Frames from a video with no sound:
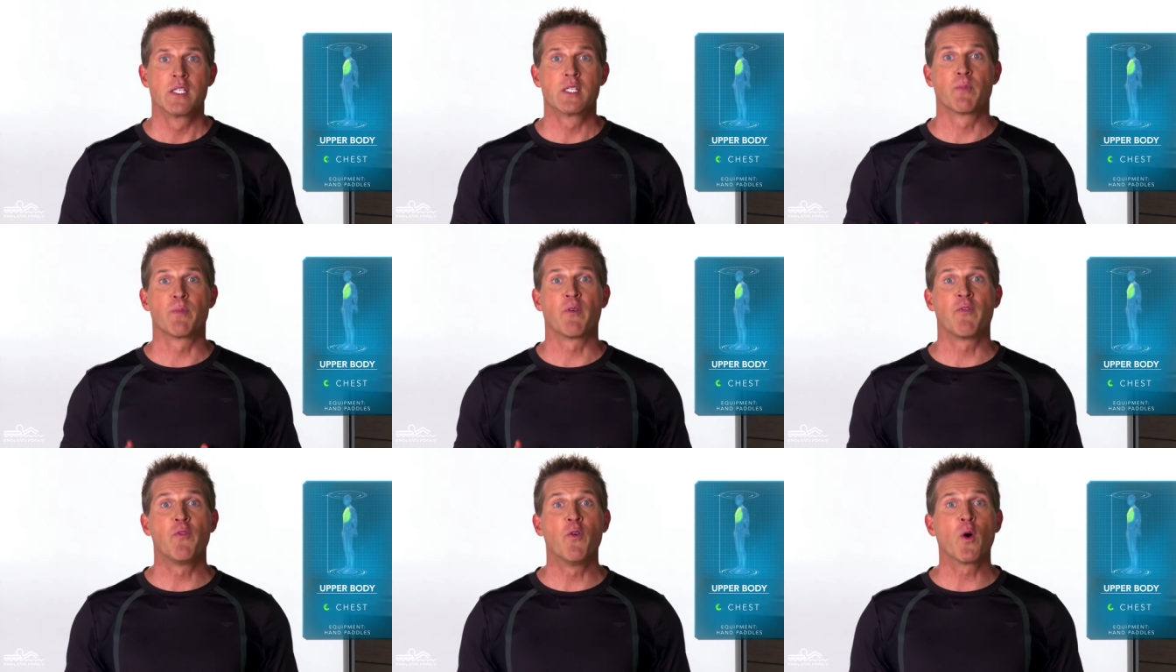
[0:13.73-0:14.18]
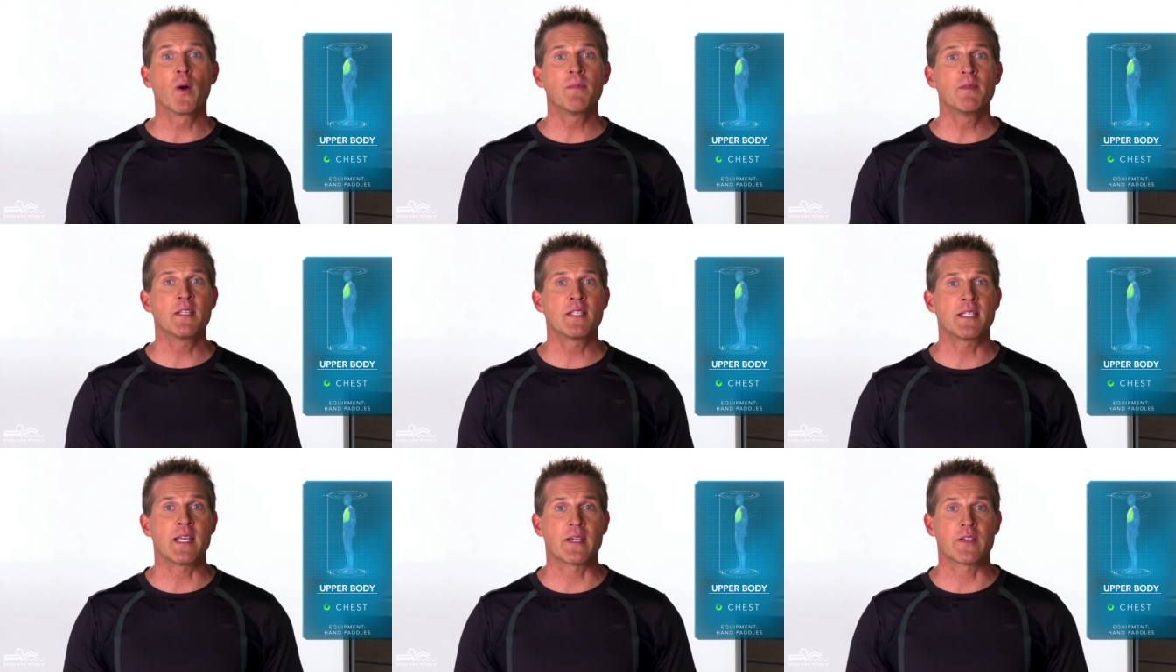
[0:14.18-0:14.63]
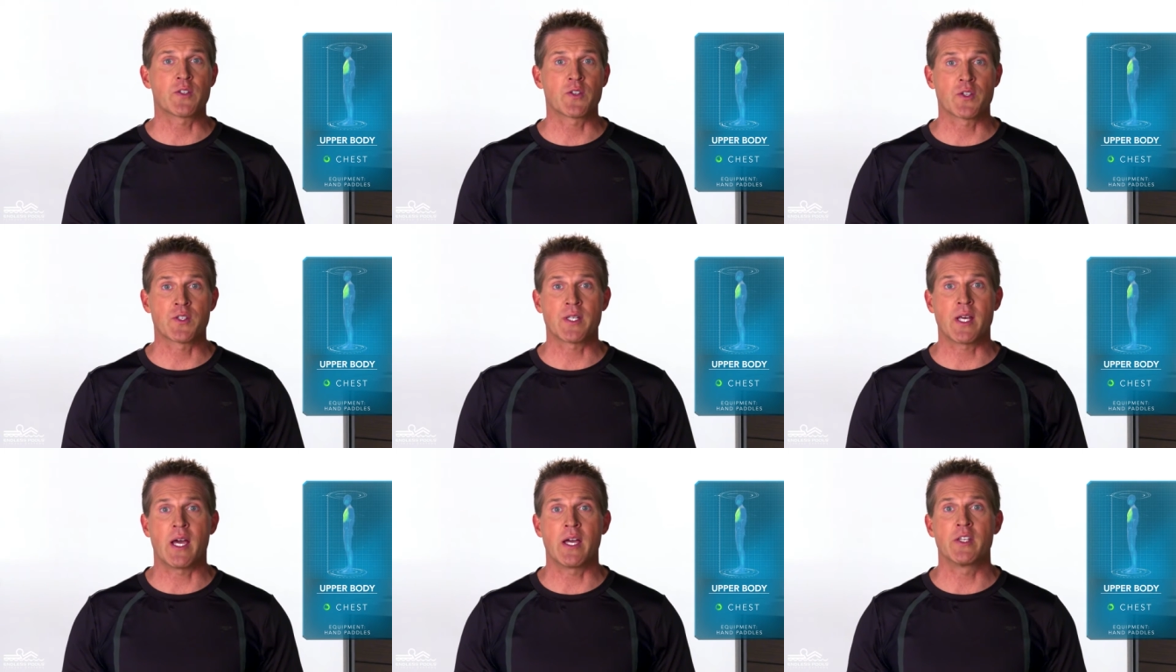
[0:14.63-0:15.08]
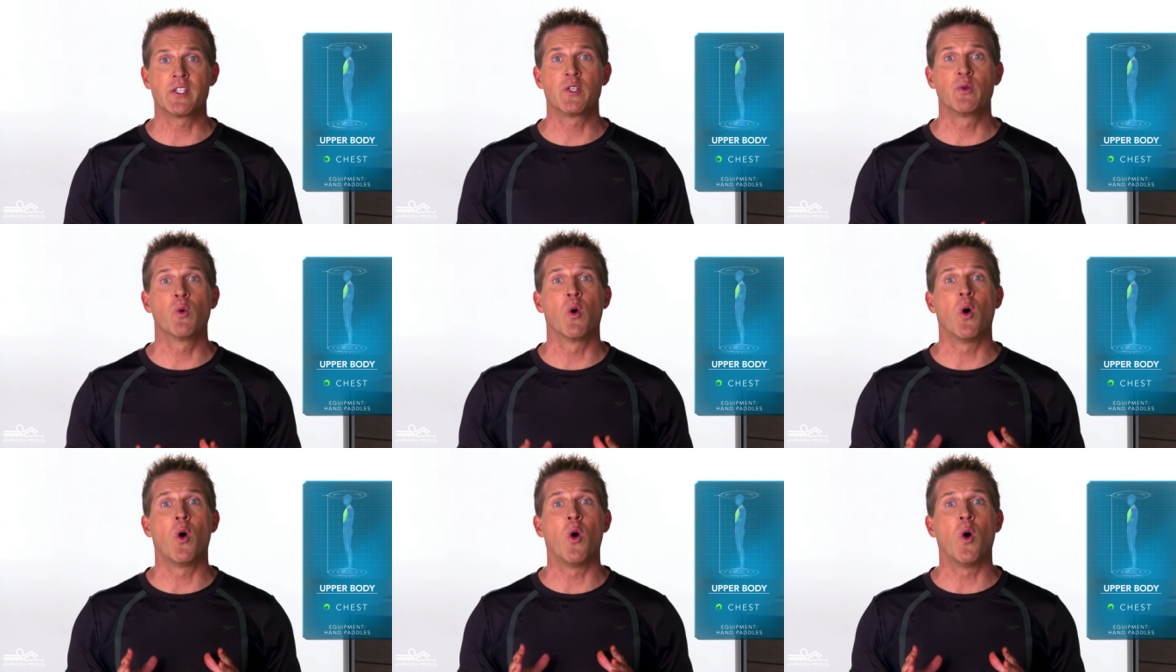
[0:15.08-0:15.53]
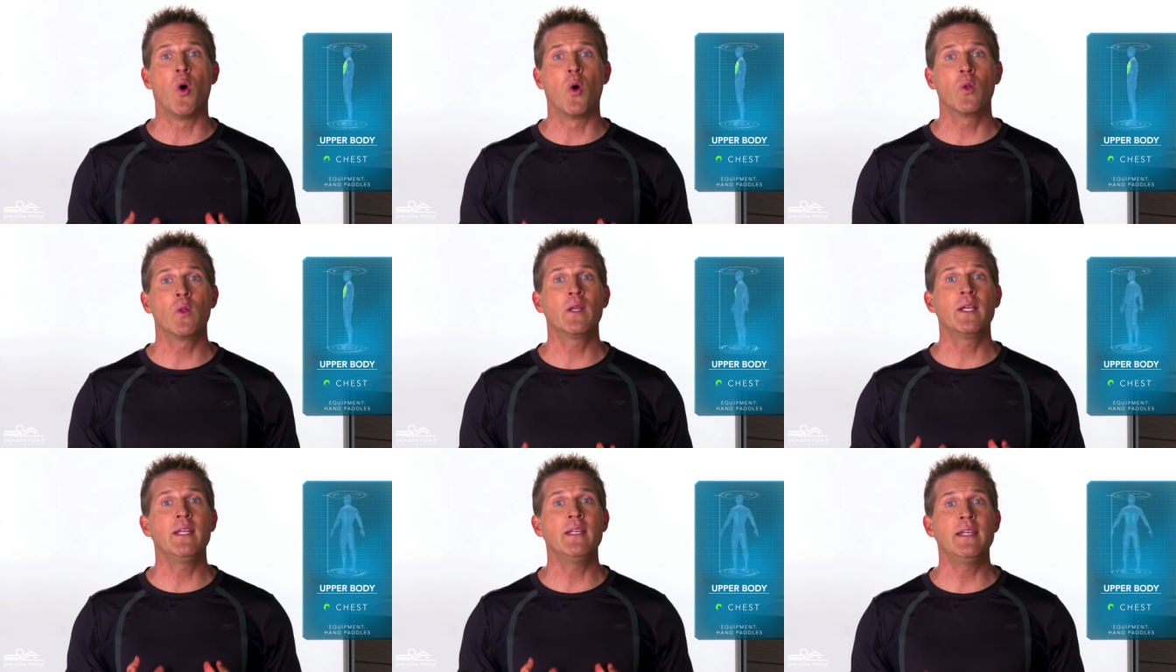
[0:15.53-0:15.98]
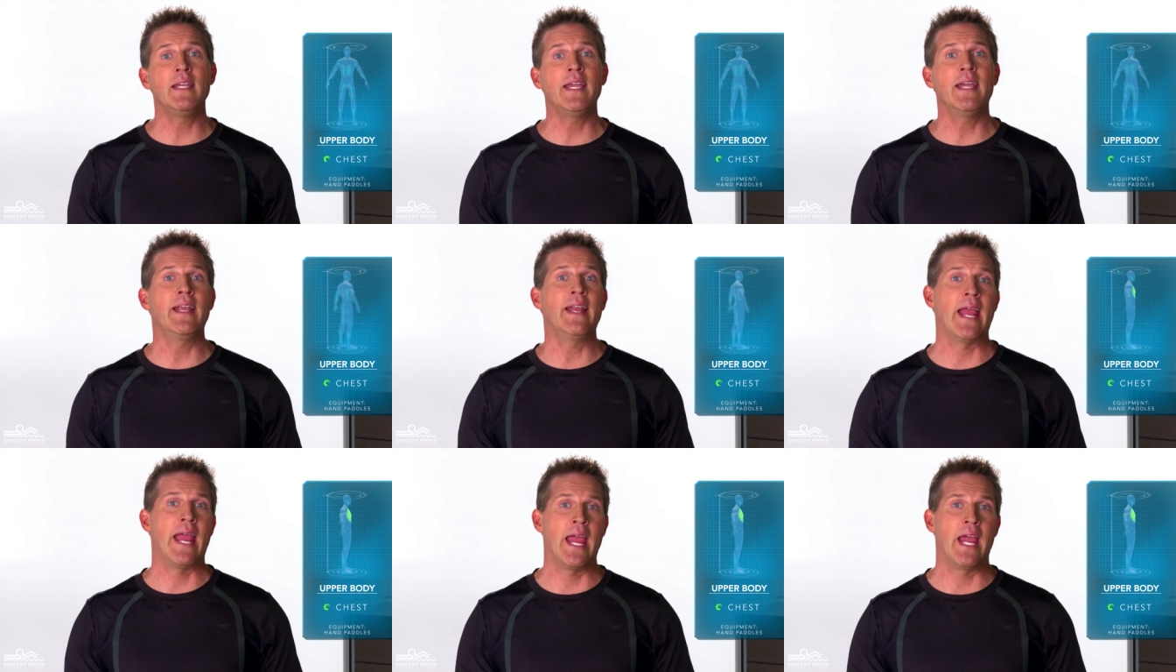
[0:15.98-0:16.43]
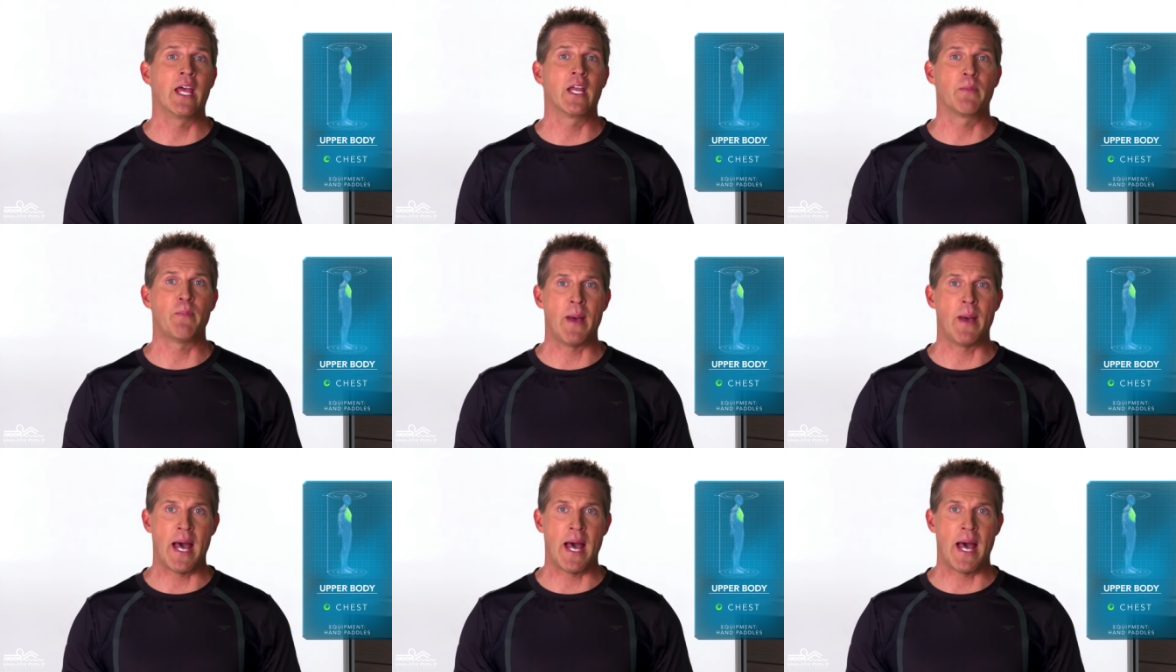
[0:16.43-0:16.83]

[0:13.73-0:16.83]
To perform this exercise, you will only need hand